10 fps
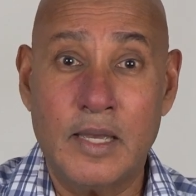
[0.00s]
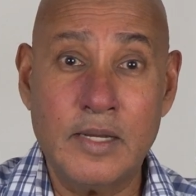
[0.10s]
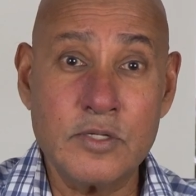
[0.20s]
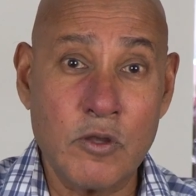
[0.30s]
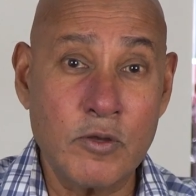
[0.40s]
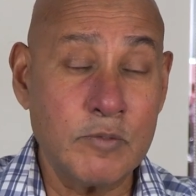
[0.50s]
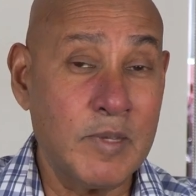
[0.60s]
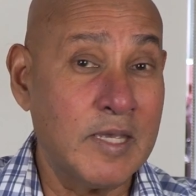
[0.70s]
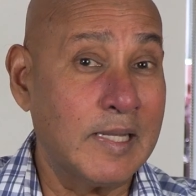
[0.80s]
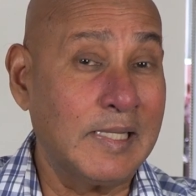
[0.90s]
It is going to
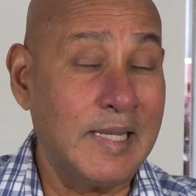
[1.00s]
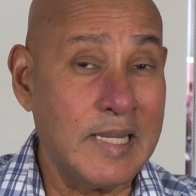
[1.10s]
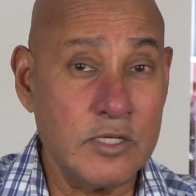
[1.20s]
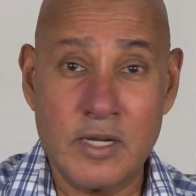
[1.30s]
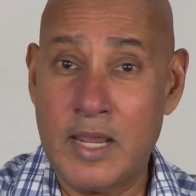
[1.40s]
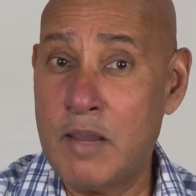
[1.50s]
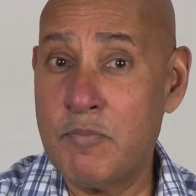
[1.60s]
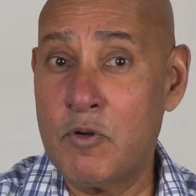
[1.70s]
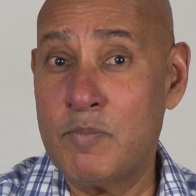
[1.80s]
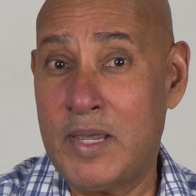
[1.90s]
be at least
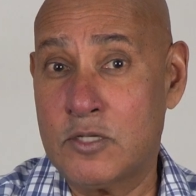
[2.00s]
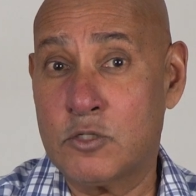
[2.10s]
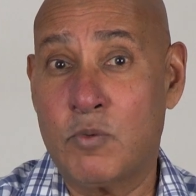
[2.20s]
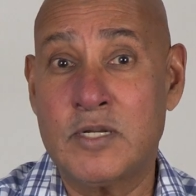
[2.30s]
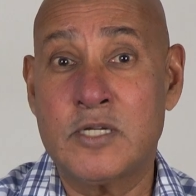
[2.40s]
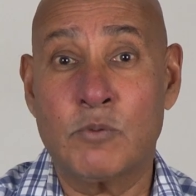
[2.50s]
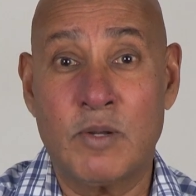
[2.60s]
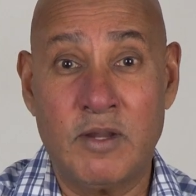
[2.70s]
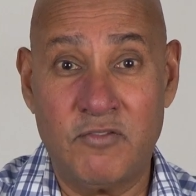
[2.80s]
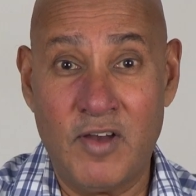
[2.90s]
April-May
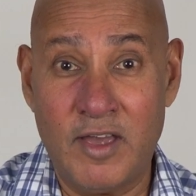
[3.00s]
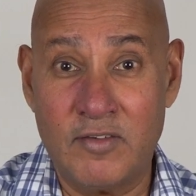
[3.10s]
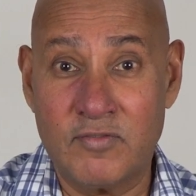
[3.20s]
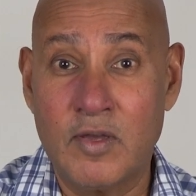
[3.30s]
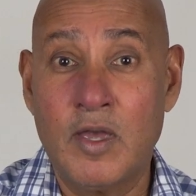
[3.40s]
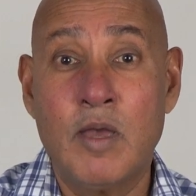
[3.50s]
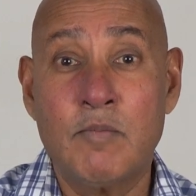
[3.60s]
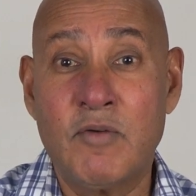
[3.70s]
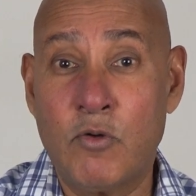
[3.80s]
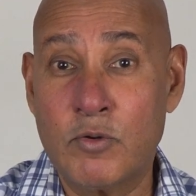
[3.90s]
2025
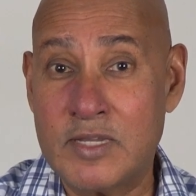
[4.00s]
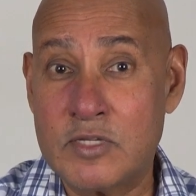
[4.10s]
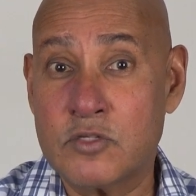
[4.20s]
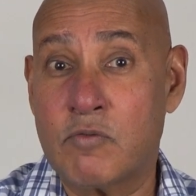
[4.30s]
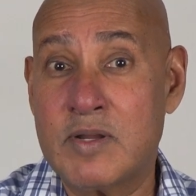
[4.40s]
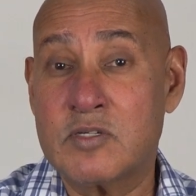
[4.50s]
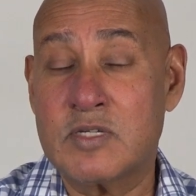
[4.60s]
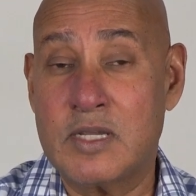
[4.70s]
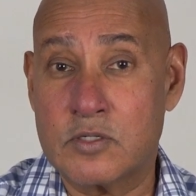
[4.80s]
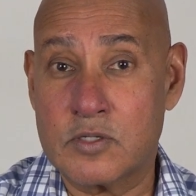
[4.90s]
before these 3
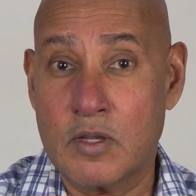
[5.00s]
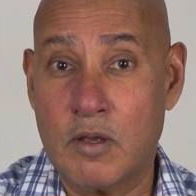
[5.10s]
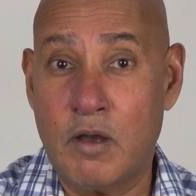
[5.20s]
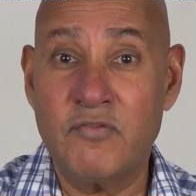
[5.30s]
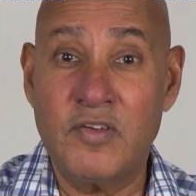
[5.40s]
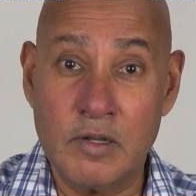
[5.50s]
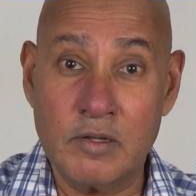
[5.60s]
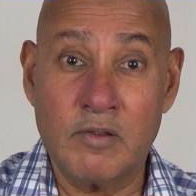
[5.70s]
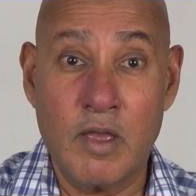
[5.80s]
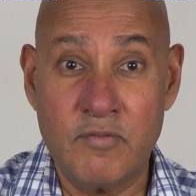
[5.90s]
seats are
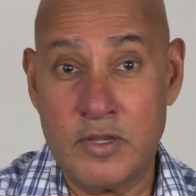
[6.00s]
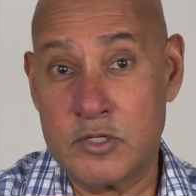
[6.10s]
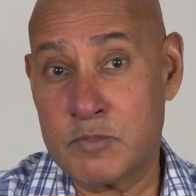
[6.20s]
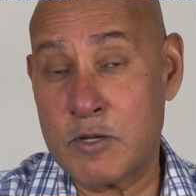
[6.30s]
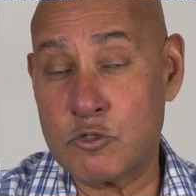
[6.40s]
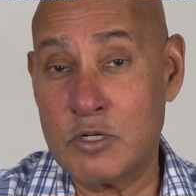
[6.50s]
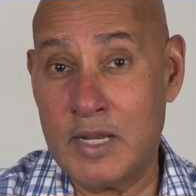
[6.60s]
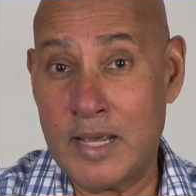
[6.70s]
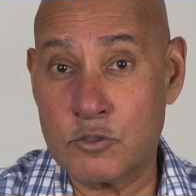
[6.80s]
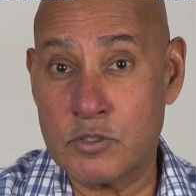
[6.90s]
filled via special
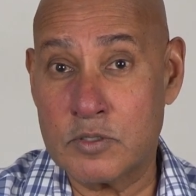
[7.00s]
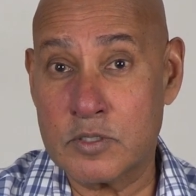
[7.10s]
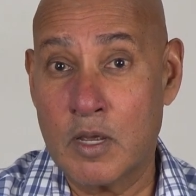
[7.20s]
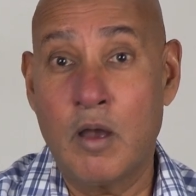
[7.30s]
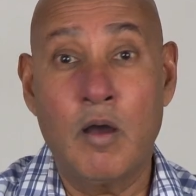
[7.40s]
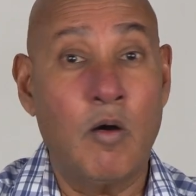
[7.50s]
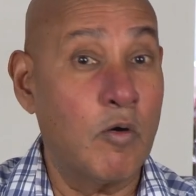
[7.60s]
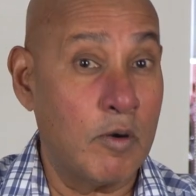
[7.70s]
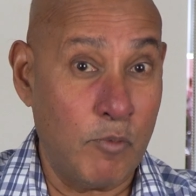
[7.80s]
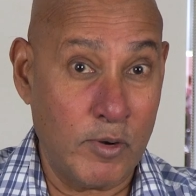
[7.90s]
elections
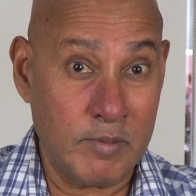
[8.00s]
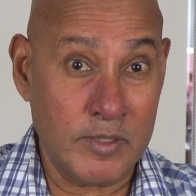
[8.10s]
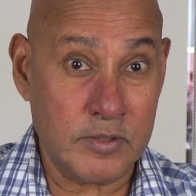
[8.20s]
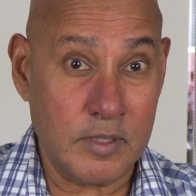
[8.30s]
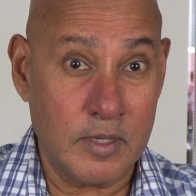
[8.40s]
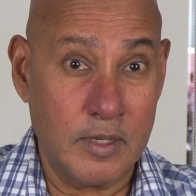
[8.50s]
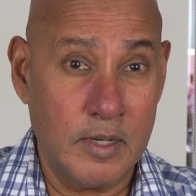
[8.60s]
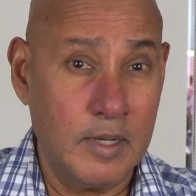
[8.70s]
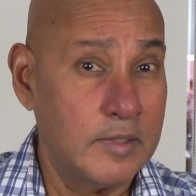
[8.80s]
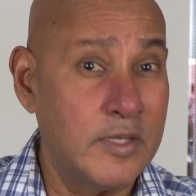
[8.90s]
or appointments.
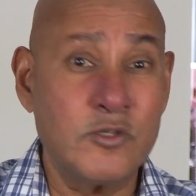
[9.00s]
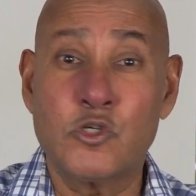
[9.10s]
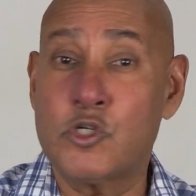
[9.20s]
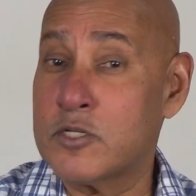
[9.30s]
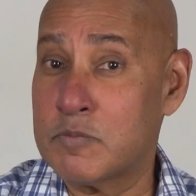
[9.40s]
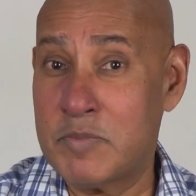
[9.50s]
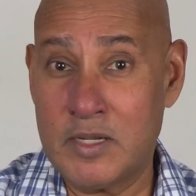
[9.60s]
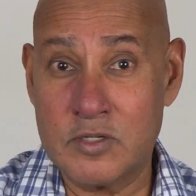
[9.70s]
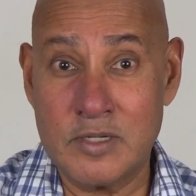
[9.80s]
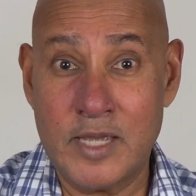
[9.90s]
This just
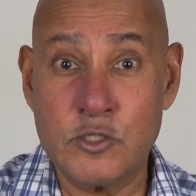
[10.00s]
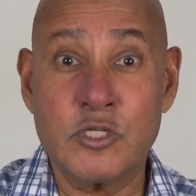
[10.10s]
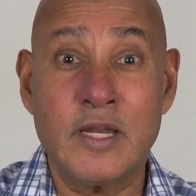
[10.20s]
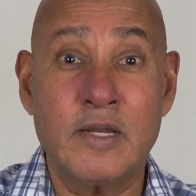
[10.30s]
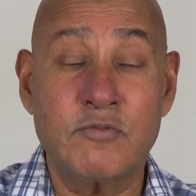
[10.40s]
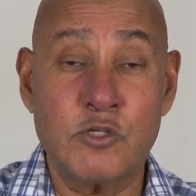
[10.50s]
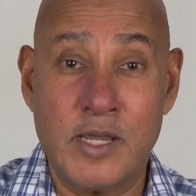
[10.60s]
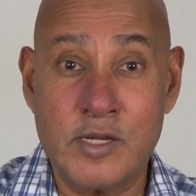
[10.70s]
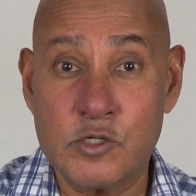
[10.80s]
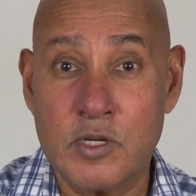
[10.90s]
means legislative
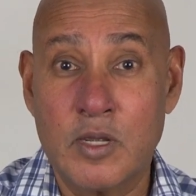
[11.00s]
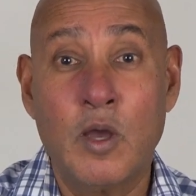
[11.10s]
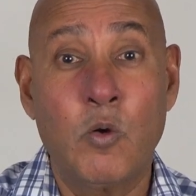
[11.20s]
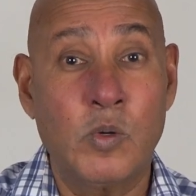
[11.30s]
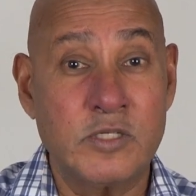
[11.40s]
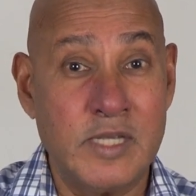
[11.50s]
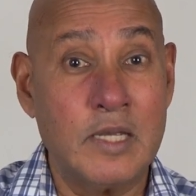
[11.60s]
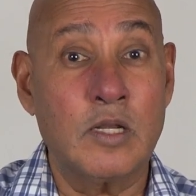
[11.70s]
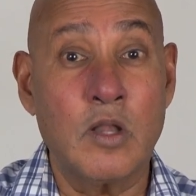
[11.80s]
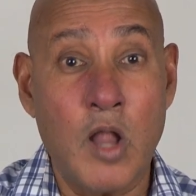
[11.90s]
change will
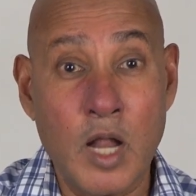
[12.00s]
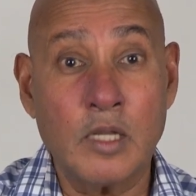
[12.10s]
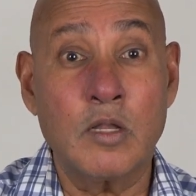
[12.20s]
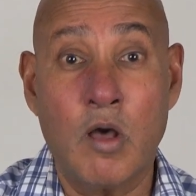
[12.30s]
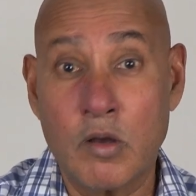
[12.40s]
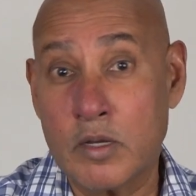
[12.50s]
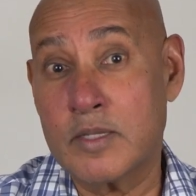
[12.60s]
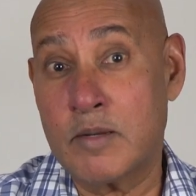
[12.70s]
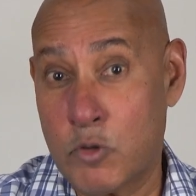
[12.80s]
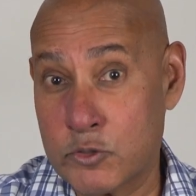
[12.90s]
take a lot longer
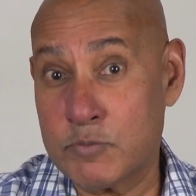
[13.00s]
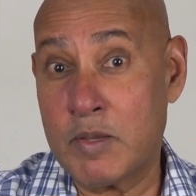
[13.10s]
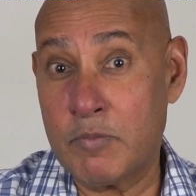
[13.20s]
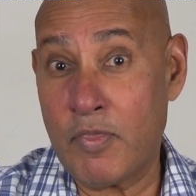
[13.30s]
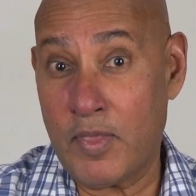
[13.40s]
than most people